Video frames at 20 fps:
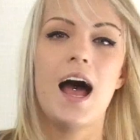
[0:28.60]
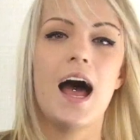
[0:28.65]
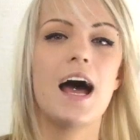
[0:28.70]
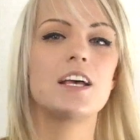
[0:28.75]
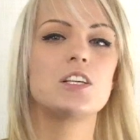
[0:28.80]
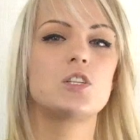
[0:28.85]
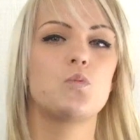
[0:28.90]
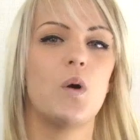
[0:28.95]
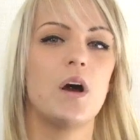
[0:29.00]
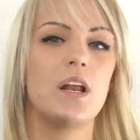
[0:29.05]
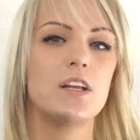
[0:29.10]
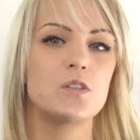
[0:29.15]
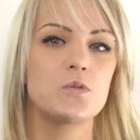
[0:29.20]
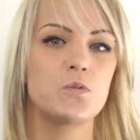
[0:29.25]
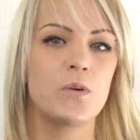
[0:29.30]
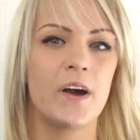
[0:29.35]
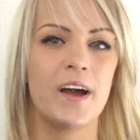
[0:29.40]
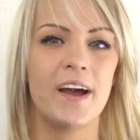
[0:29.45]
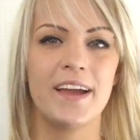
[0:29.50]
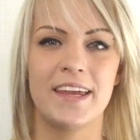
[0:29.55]
as well as
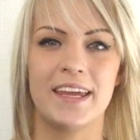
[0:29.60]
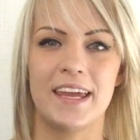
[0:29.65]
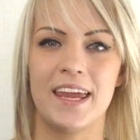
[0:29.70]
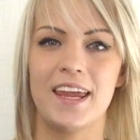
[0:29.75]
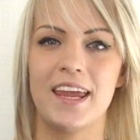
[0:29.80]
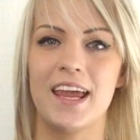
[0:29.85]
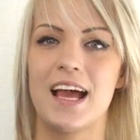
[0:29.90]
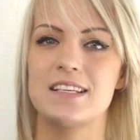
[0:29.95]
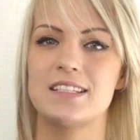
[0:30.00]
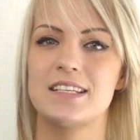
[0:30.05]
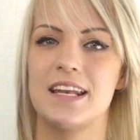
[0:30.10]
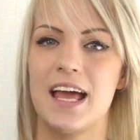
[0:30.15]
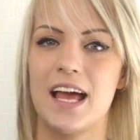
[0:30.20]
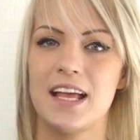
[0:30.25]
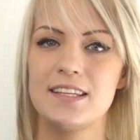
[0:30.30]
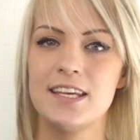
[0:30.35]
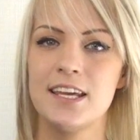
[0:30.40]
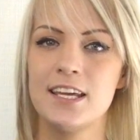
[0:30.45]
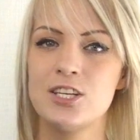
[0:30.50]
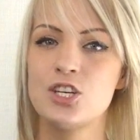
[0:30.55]
working as an
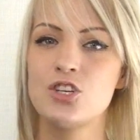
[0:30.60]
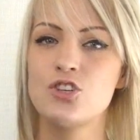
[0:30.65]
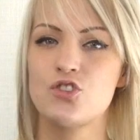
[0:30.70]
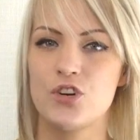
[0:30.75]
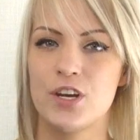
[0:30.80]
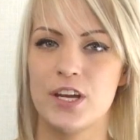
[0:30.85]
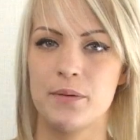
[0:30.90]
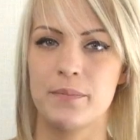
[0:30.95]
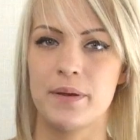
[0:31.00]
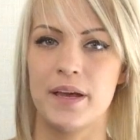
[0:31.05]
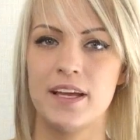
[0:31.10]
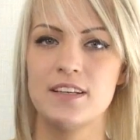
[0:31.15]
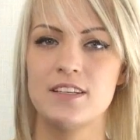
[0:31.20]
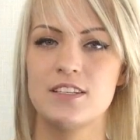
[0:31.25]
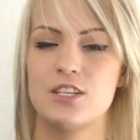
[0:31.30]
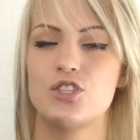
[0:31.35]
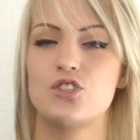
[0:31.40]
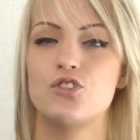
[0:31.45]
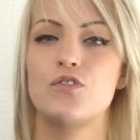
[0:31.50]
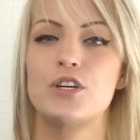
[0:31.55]
anti-aging
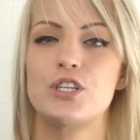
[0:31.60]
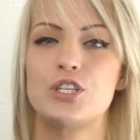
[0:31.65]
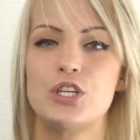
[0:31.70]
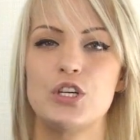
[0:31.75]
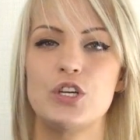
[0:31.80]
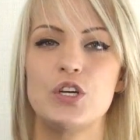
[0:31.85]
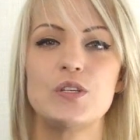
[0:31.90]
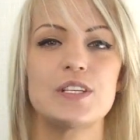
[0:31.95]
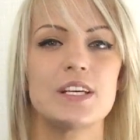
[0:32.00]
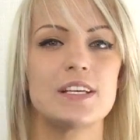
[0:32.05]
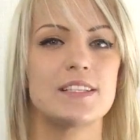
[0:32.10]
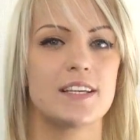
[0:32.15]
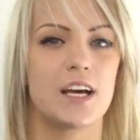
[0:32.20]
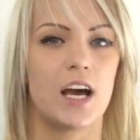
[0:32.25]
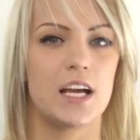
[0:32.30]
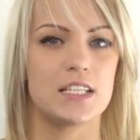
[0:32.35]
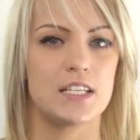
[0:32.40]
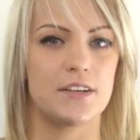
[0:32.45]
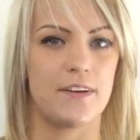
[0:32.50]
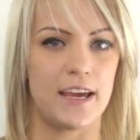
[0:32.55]
treatment to reduce
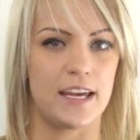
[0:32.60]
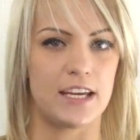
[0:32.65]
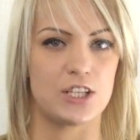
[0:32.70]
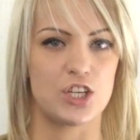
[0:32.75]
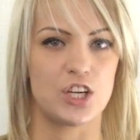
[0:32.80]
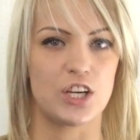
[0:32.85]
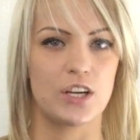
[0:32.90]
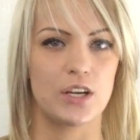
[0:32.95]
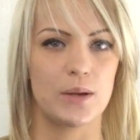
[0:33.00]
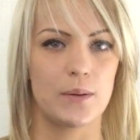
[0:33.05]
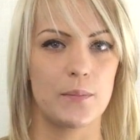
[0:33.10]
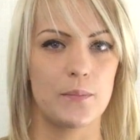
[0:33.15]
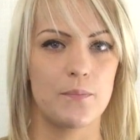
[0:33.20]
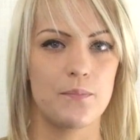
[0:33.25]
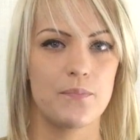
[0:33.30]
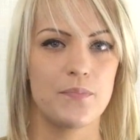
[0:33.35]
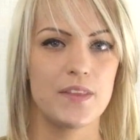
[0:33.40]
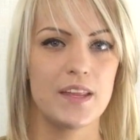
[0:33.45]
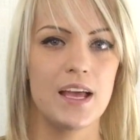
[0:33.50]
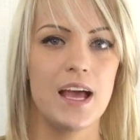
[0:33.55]
signs of aging.
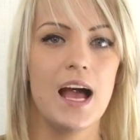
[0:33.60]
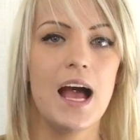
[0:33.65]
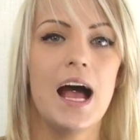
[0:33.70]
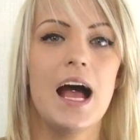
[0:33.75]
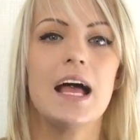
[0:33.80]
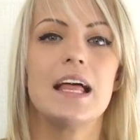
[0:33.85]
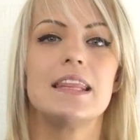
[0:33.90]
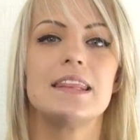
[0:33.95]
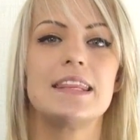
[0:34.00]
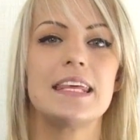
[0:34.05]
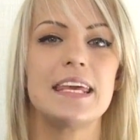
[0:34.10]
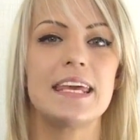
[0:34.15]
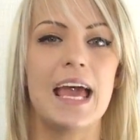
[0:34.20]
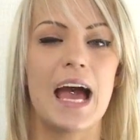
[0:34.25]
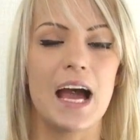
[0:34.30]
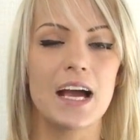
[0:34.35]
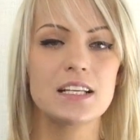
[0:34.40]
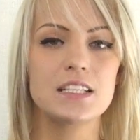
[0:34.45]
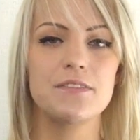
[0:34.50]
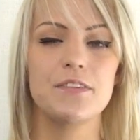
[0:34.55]
The
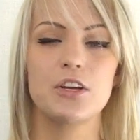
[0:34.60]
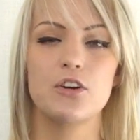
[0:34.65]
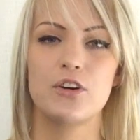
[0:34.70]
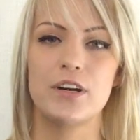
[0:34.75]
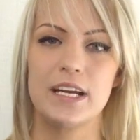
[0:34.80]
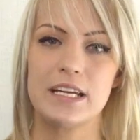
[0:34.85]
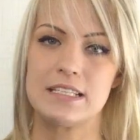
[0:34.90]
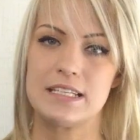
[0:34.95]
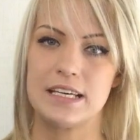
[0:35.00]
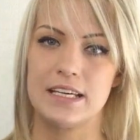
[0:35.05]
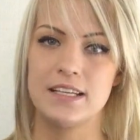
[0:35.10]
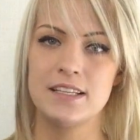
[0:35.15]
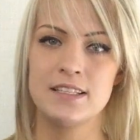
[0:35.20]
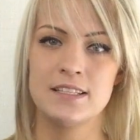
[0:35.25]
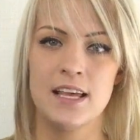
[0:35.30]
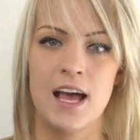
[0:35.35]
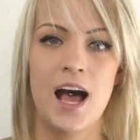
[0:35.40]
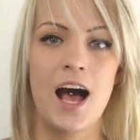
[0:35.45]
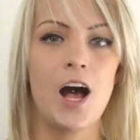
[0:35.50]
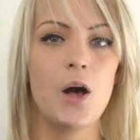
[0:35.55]
active
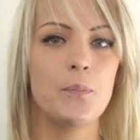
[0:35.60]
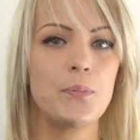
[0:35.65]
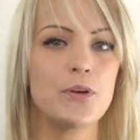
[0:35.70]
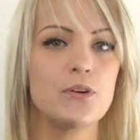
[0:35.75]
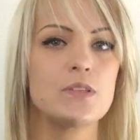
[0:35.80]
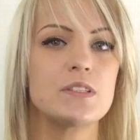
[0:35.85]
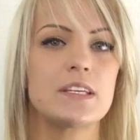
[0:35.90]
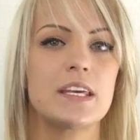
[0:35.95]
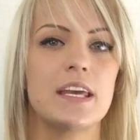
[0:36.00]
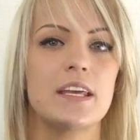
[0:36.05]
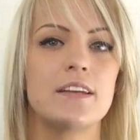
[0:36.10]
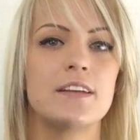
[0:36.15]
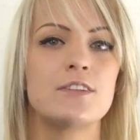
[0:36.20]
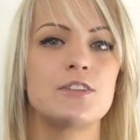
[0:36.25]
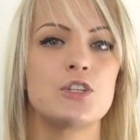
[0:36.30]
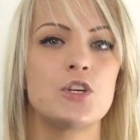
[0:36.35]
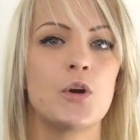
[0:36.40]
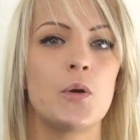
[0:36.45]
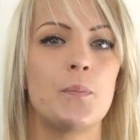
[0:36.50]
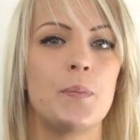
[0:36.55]
ingredients help your skin
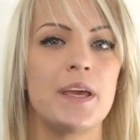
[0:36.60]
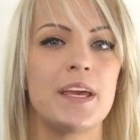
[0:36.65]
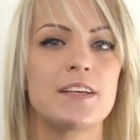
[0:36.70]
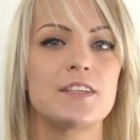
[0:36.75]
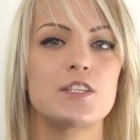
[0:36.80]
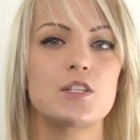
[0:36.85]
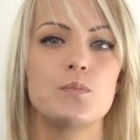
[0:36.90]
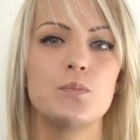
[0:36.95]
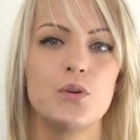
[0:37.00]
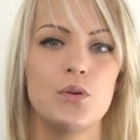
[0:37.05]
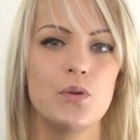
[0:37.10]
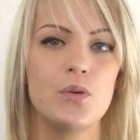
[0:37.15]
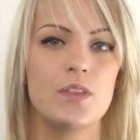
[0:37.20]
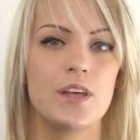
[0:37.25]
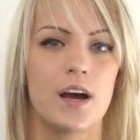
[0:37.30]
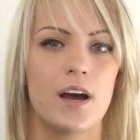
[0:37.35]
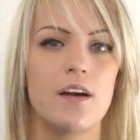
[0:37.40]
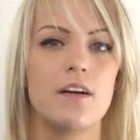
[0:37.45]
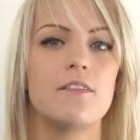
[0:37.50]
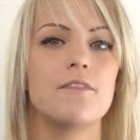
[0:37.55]
to appear
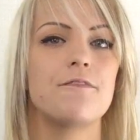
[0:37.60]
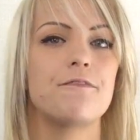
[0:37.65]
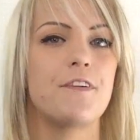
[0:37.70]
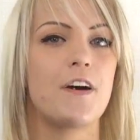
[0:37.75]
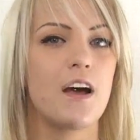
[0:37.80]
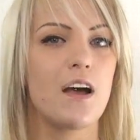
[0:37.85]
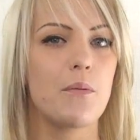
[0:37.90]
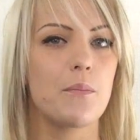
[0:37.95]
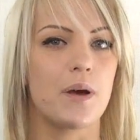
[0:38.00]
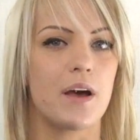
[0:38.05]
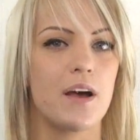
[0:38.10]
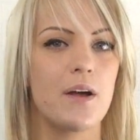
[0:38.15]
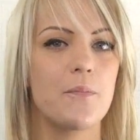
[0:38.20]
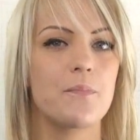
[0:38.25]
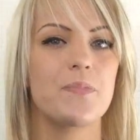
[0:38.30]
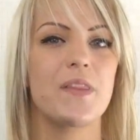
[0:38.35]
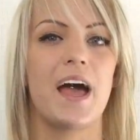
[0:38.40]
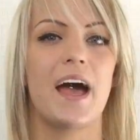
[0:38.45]
smoother, firmer,